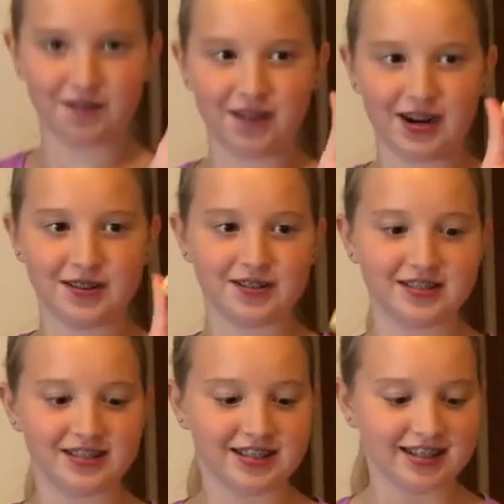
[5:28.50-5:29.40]
final,
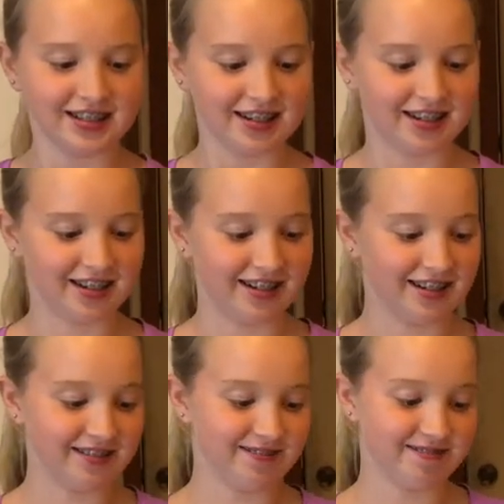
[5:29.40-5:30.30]
I
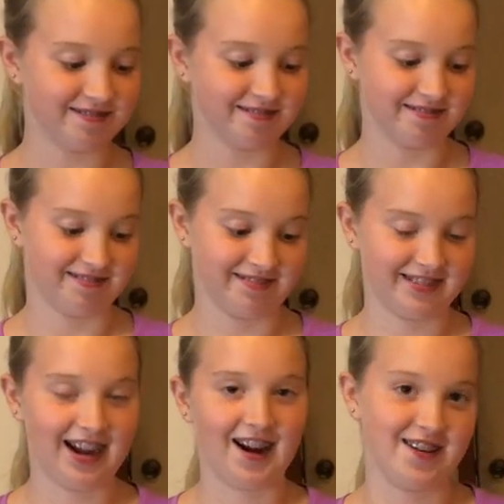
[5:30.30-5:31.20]

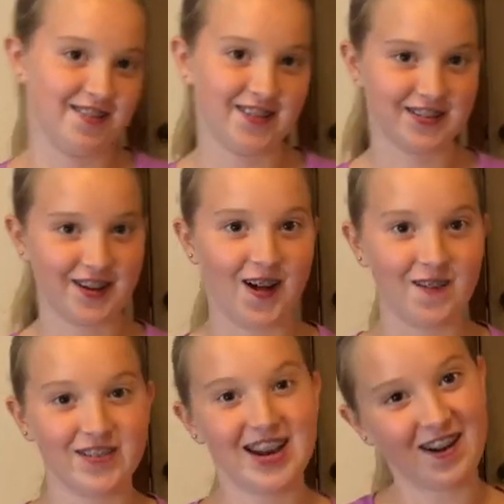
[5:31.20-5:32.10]
don't even know what to call it,
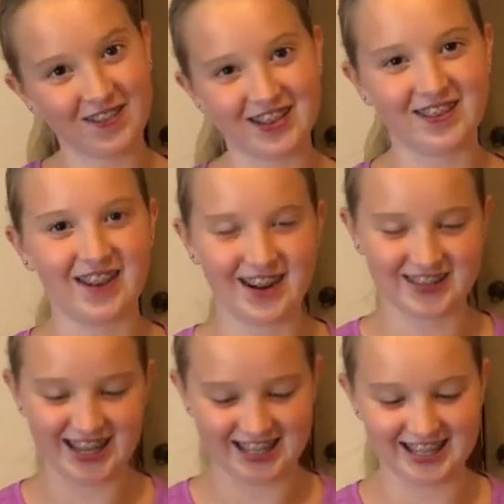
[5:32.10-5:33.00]
but now for the final
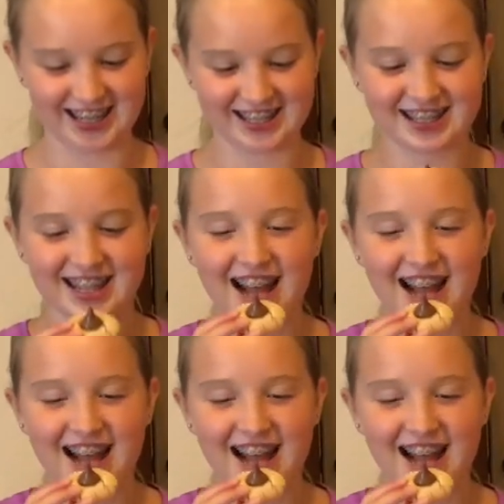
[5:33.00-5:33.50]
taste test.